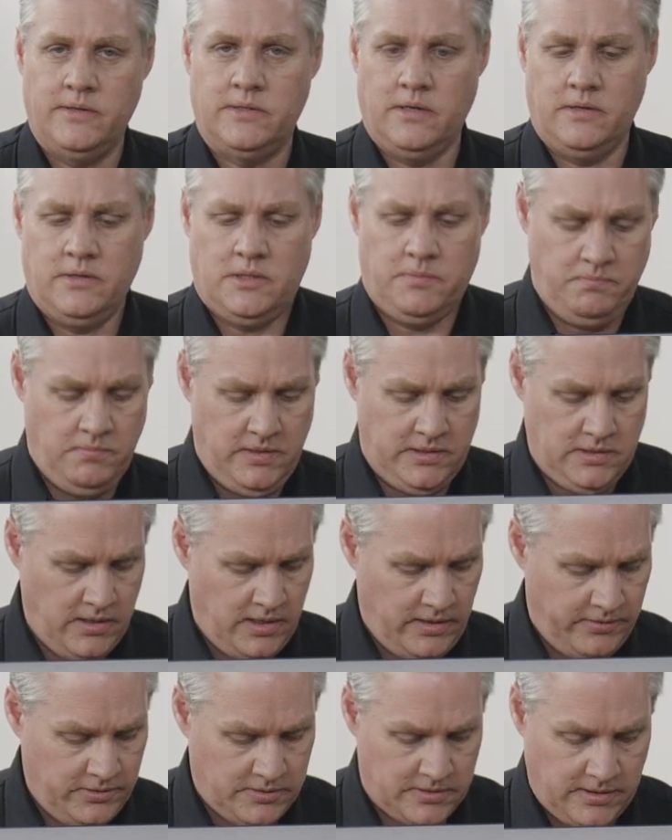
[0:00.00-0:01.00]
So it's
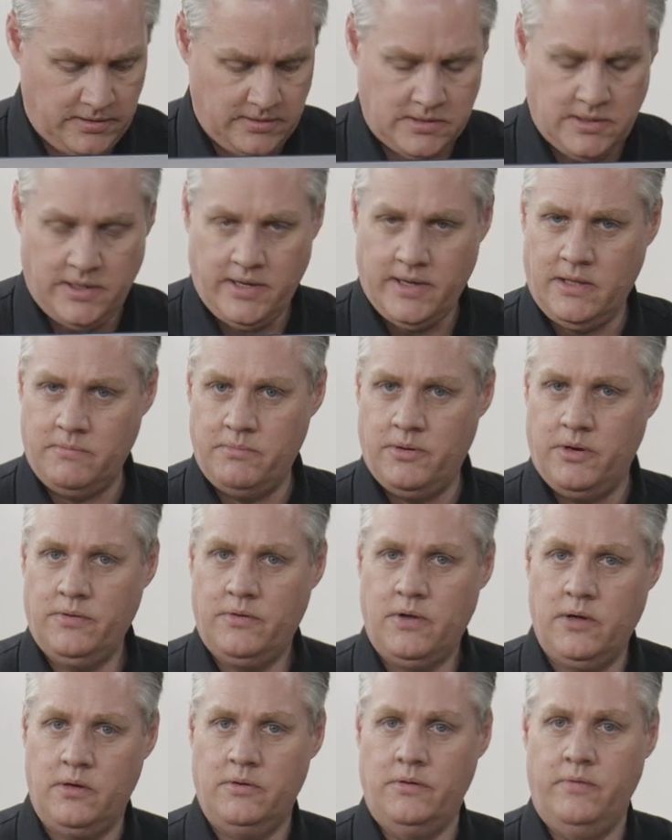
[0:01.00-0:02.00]
kind of interesting to see how they're both
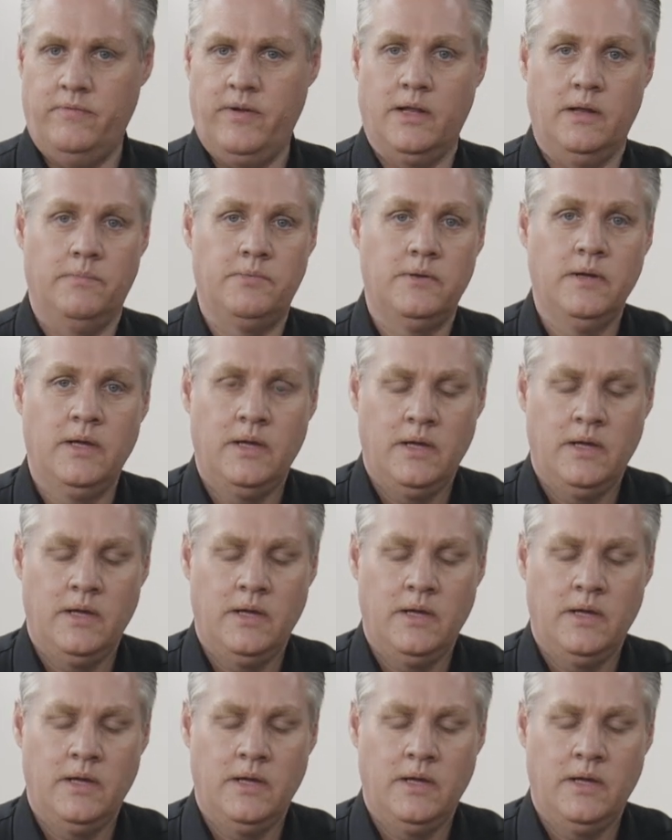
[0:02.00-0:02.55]
co-developed.